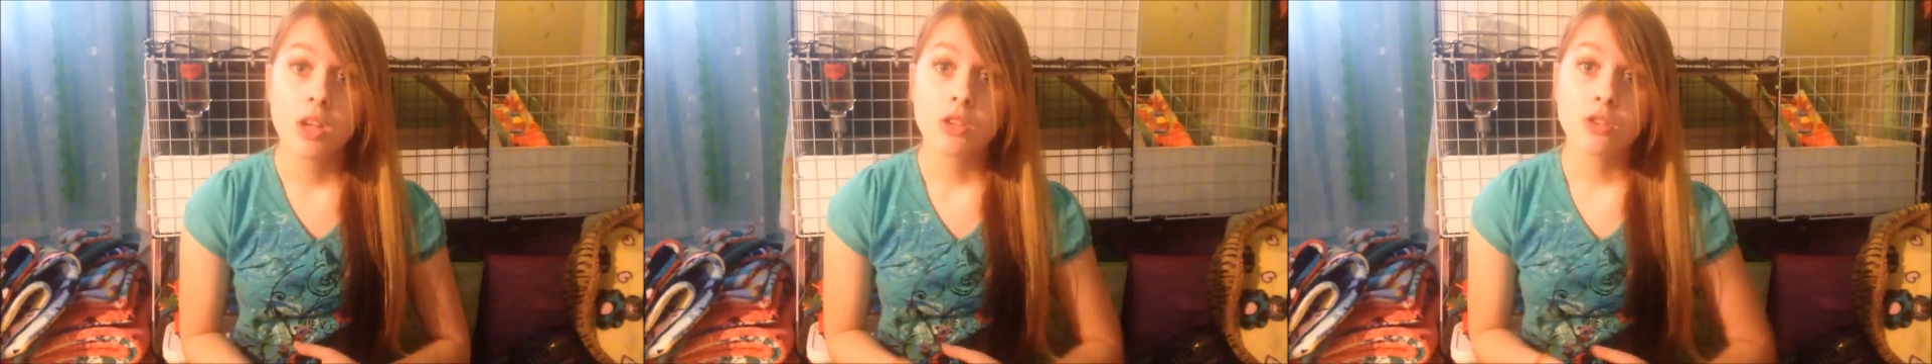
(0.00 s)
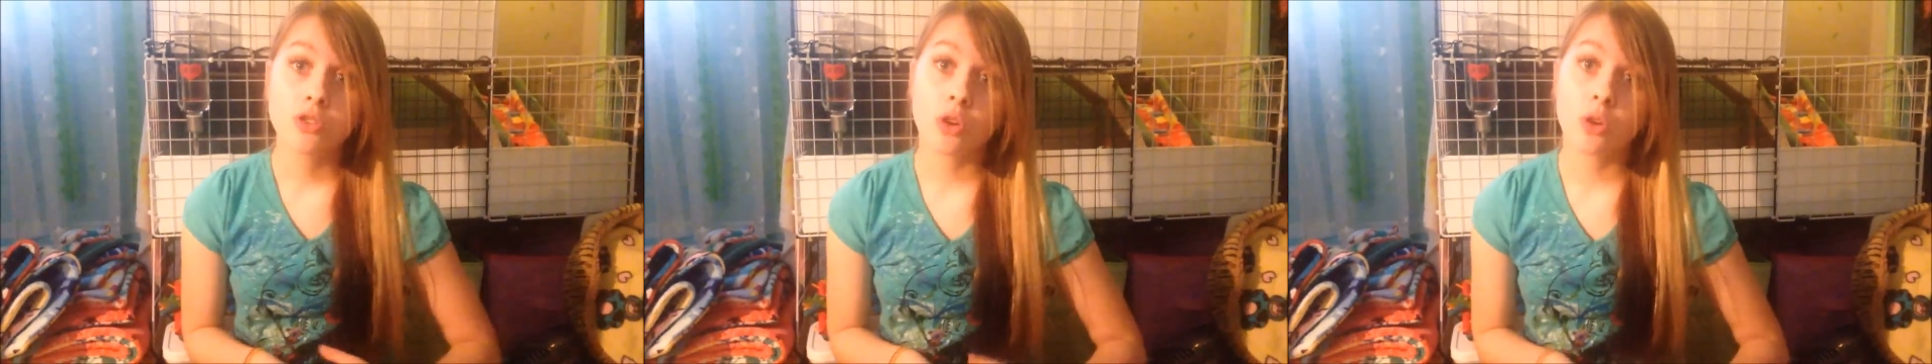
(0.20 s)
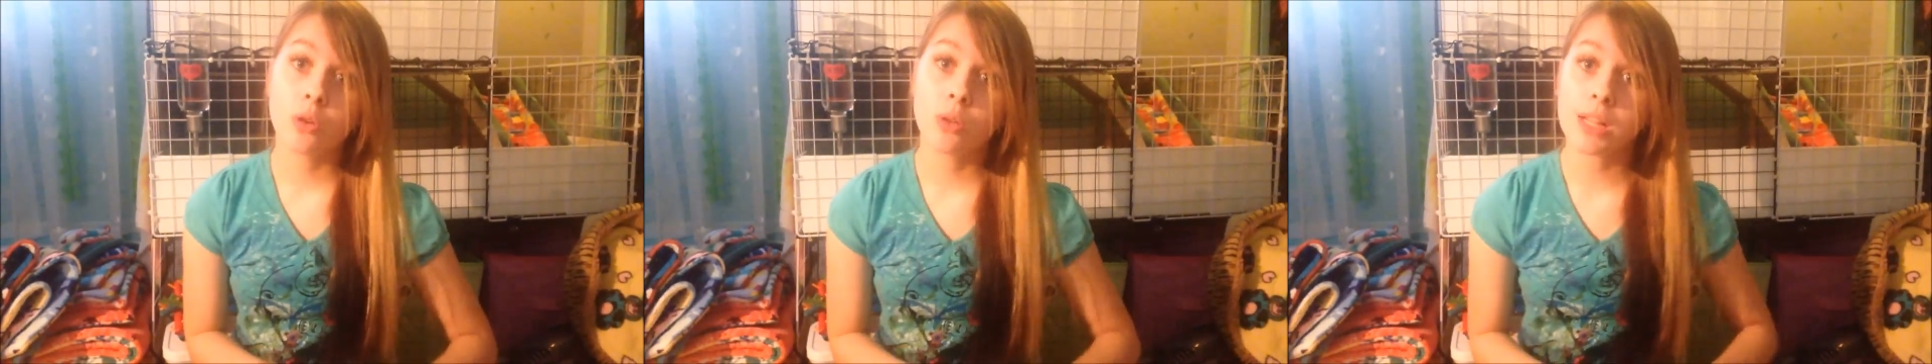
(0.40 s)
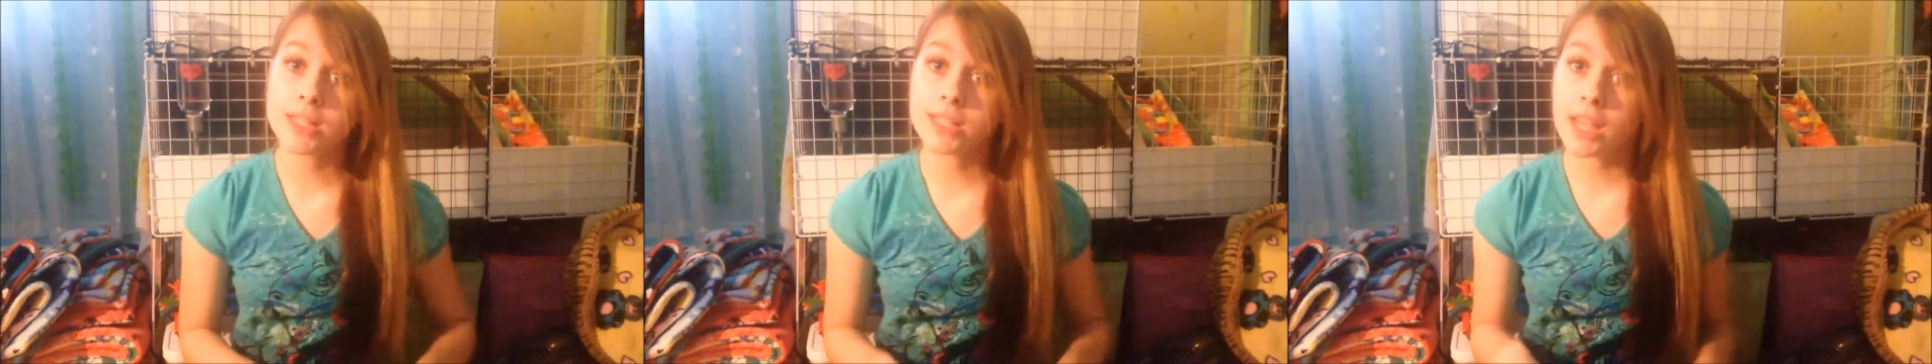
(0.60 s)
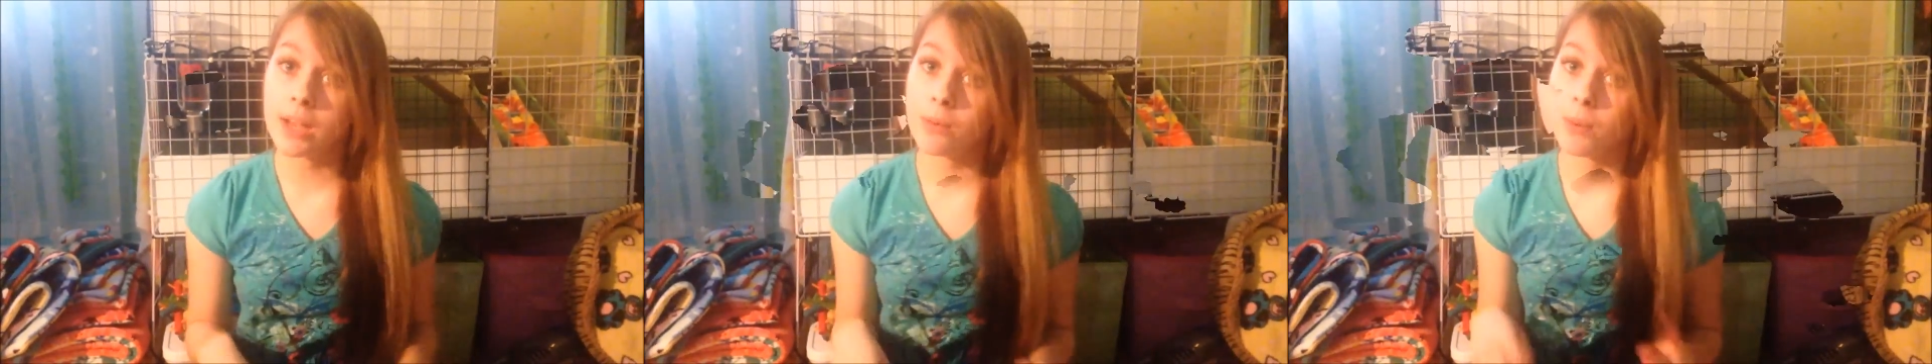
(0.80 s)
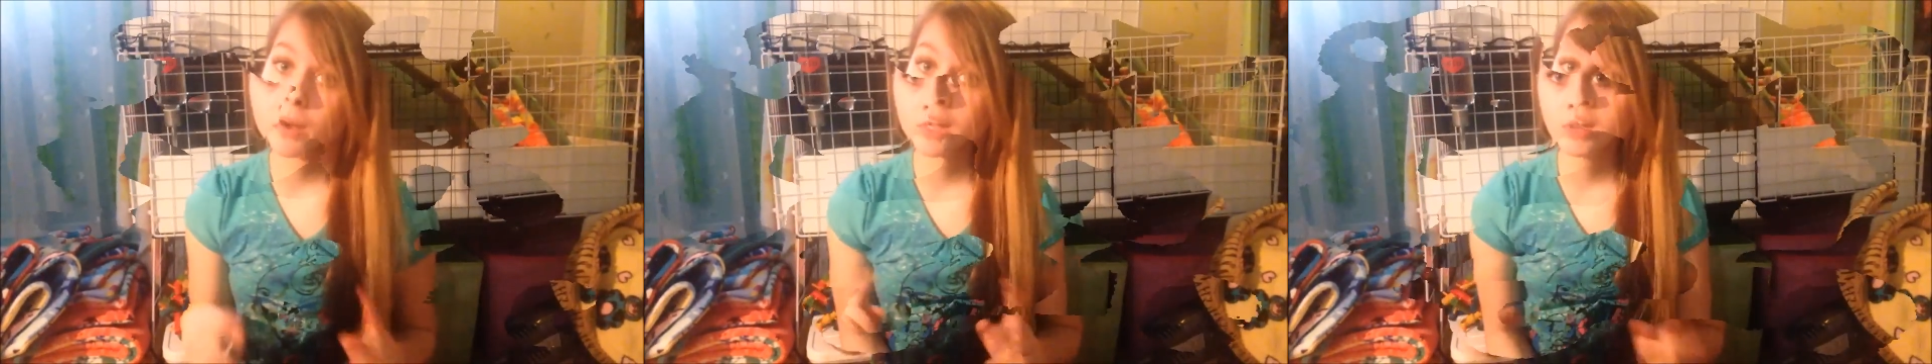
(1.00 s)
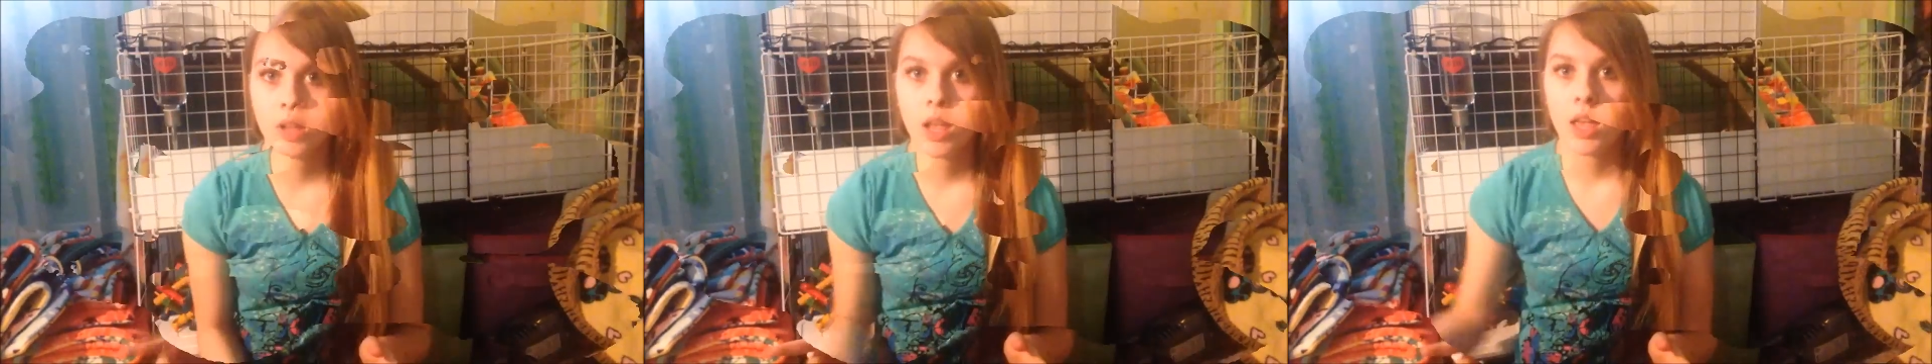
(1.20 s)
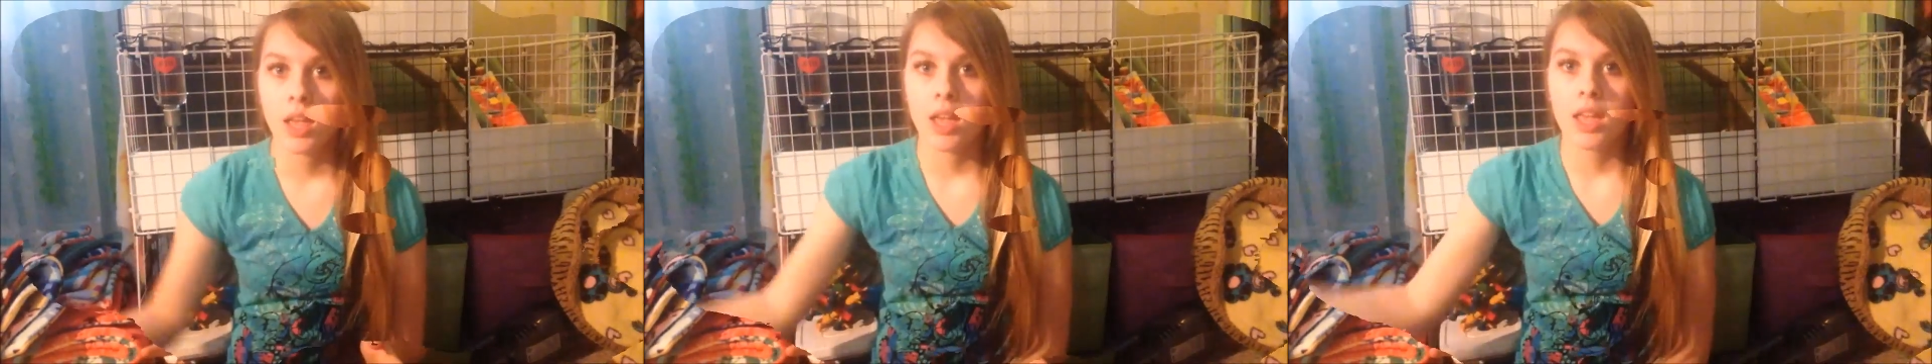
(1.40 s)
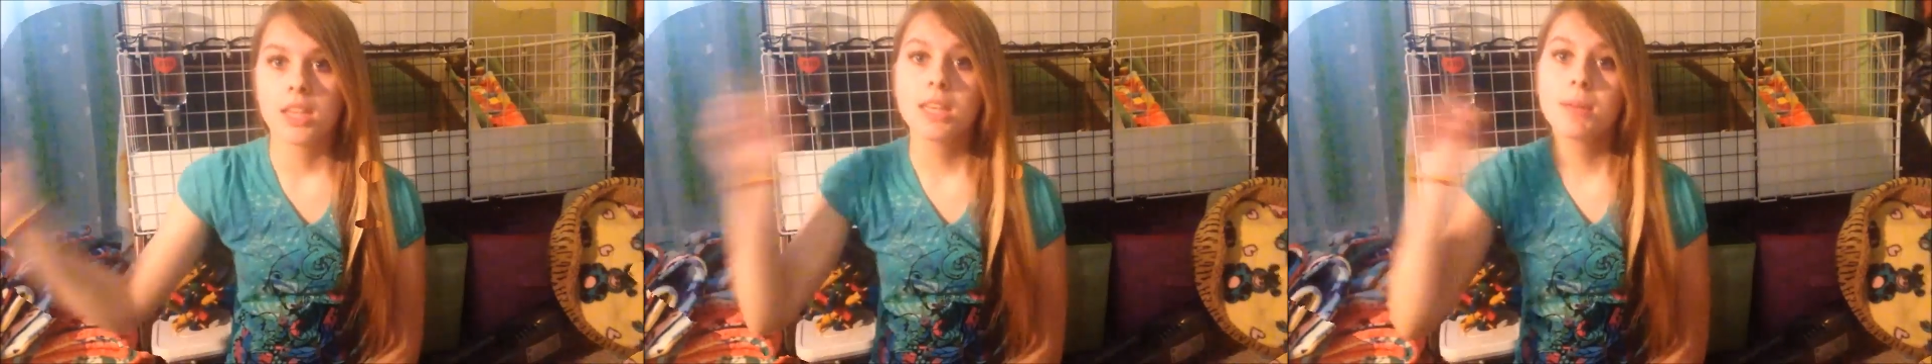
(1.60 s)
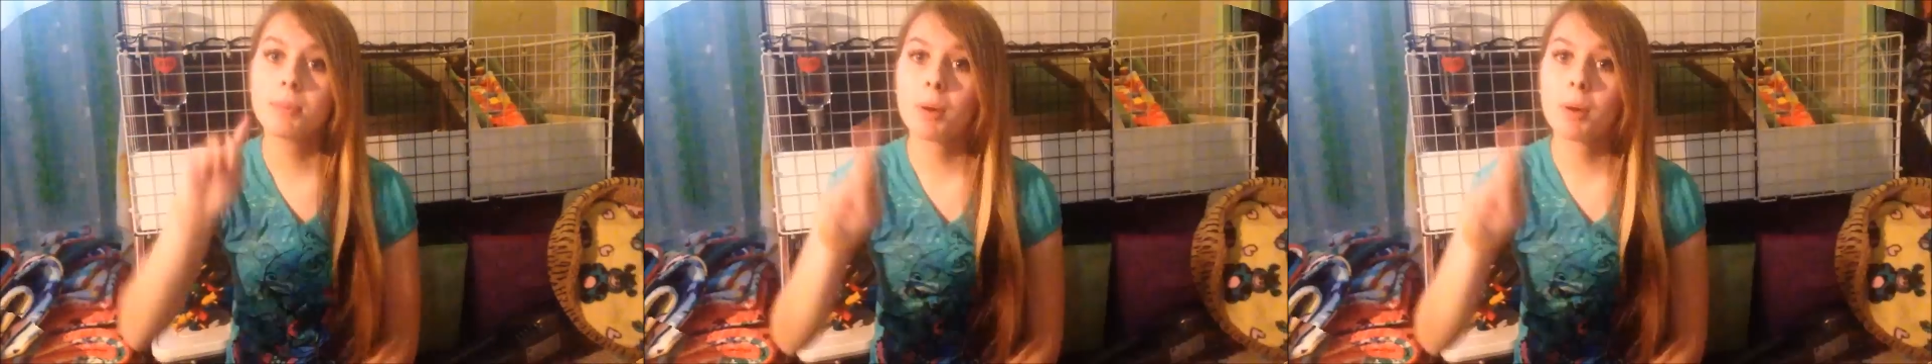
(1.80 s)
so let's get right into this video.